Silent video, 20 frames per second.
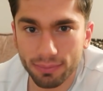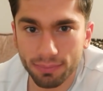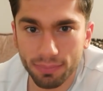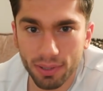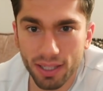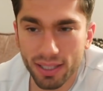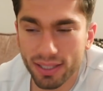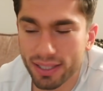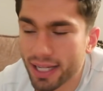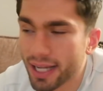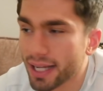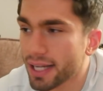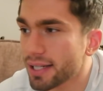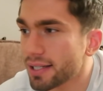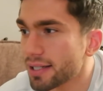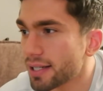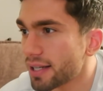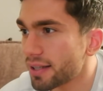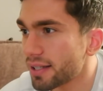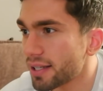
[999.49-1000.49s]
per
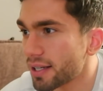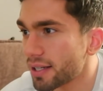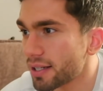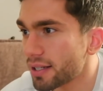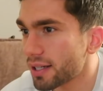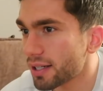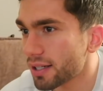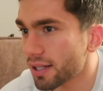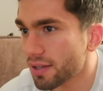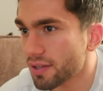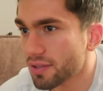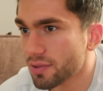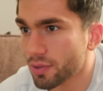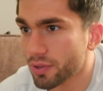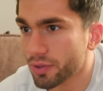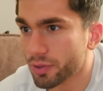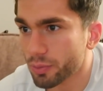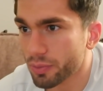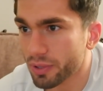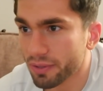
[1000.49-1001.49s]
day, and then another
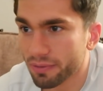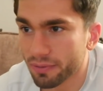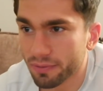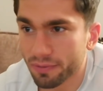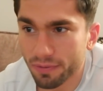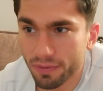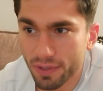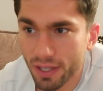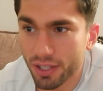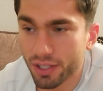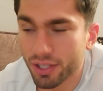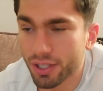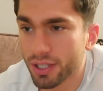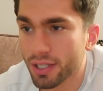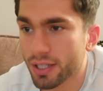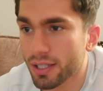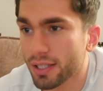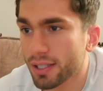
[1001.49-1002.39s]
source will be from fish,